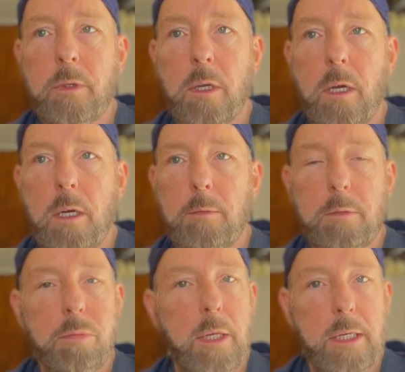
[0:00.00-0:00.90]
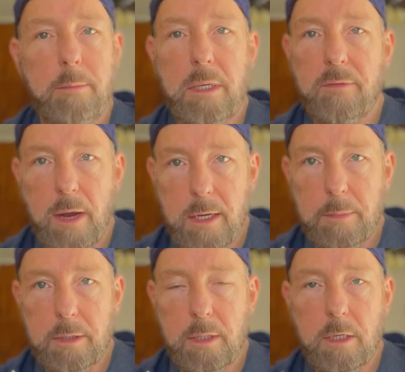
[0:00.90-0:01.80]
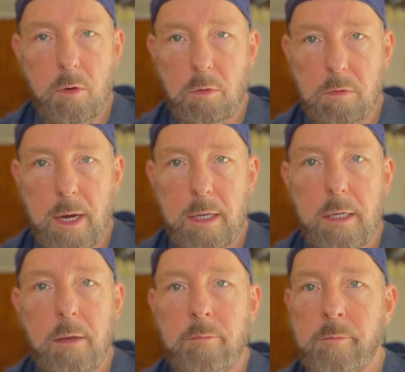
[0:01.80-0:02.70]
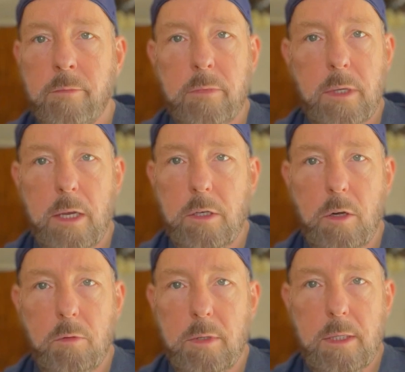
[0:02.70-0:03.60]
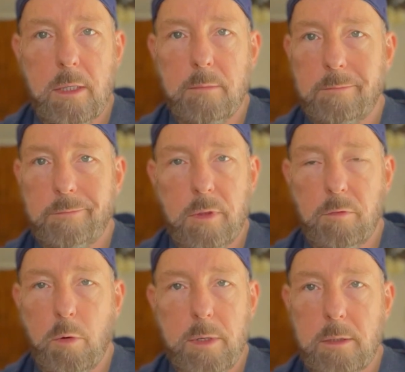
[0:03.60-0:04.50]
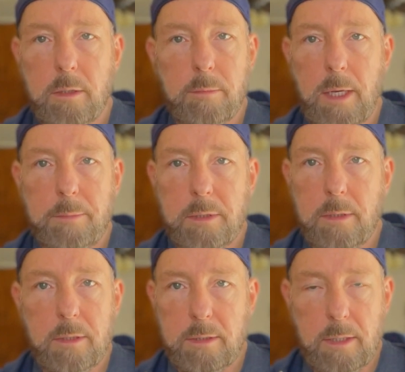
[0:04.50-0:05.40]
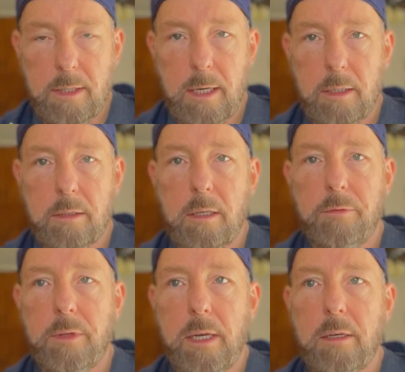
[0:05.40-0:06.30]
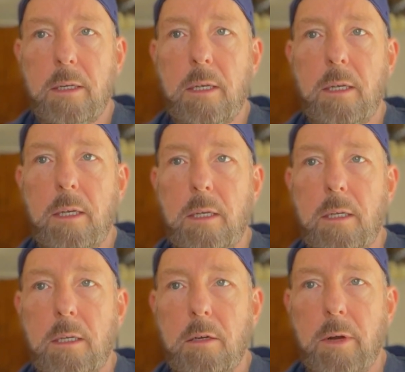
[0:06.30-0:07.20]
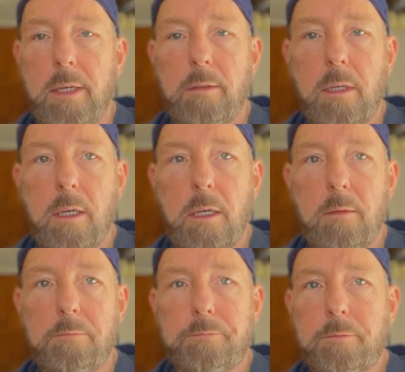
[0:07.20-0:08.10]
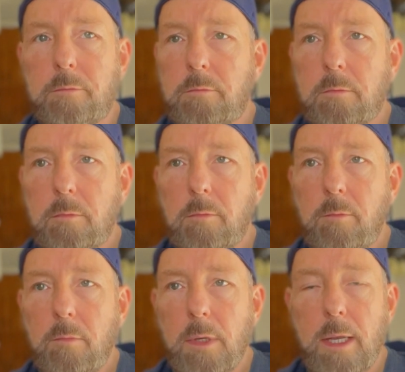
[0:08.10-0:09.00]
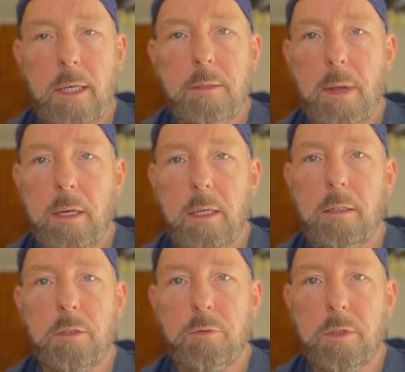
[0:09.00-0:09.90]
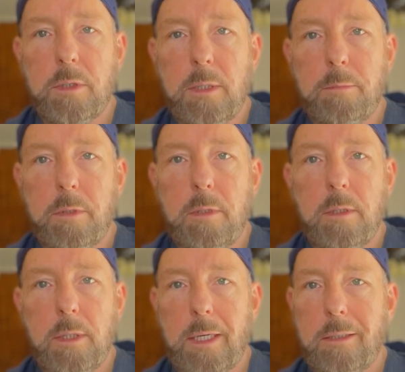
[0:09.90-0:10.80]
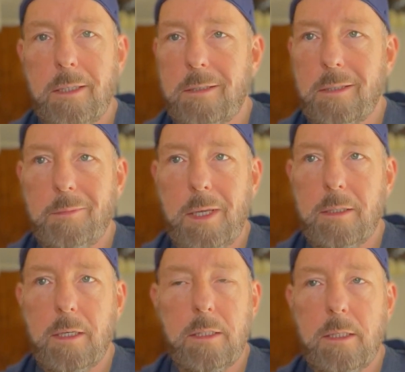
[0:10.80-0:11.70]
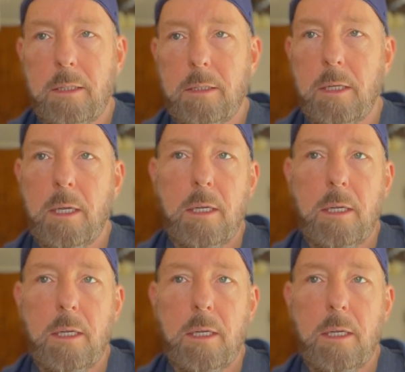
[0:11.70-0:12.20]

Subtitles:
There's plenty of B vitamins in it already, and you don't need them throwing in some type of synthetic stuff in there. All right. And that's about it. It's real simple. Like I said, some days I'll eat these.